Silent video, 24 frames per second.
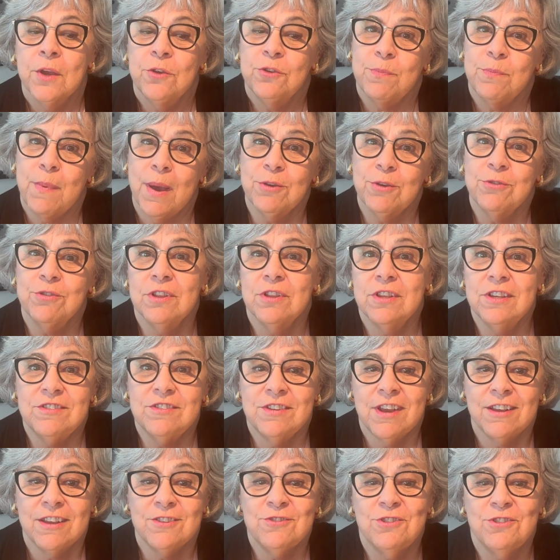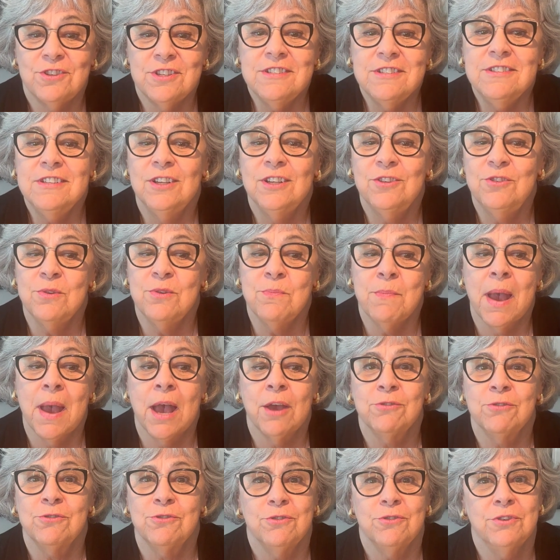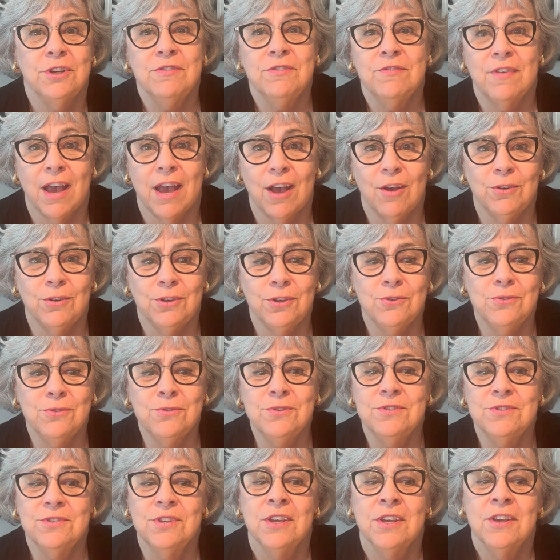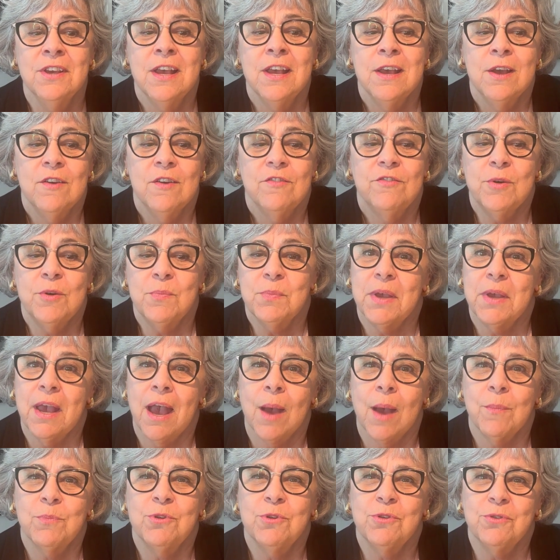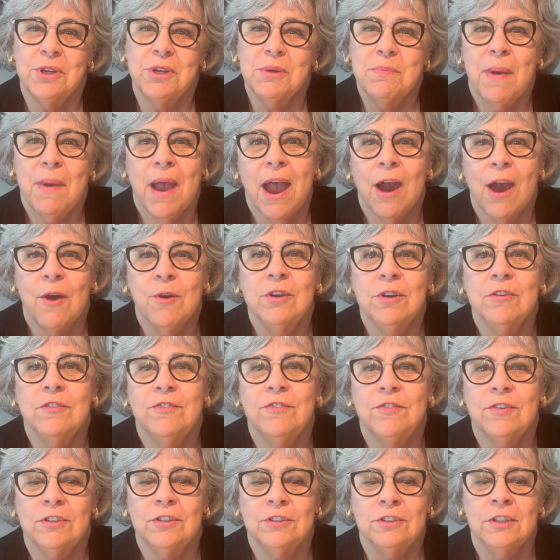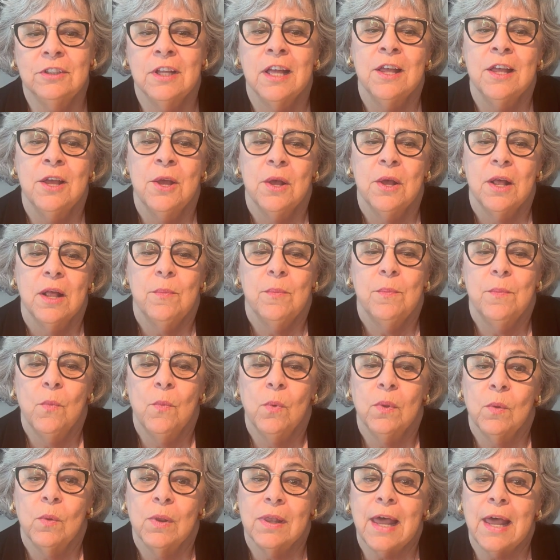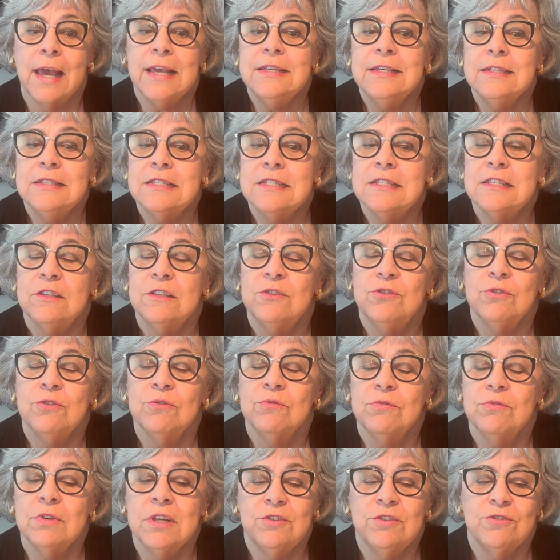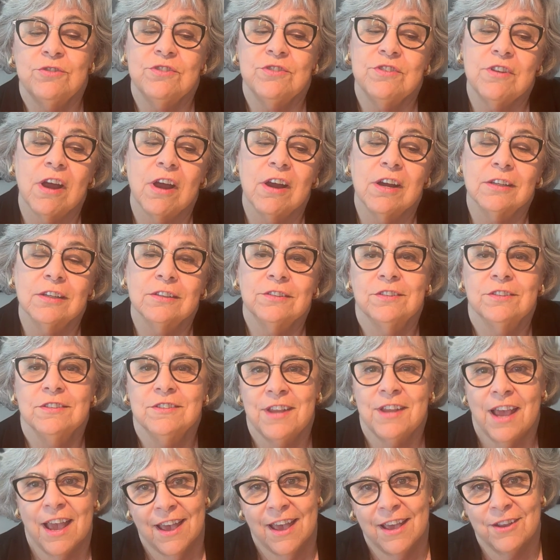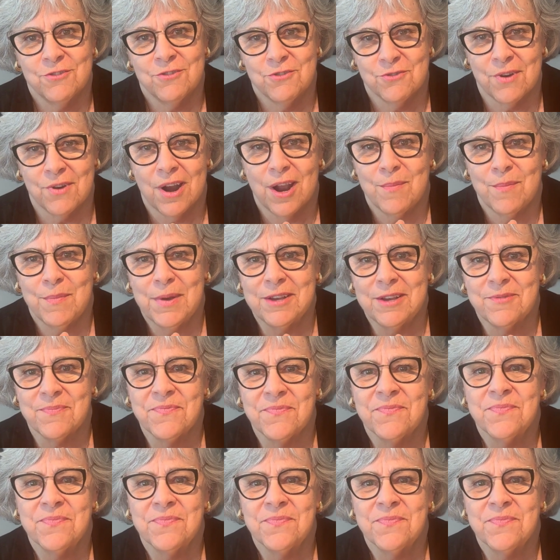Special attention to mastering values, from capturing powerful lights to rich darks to add drama.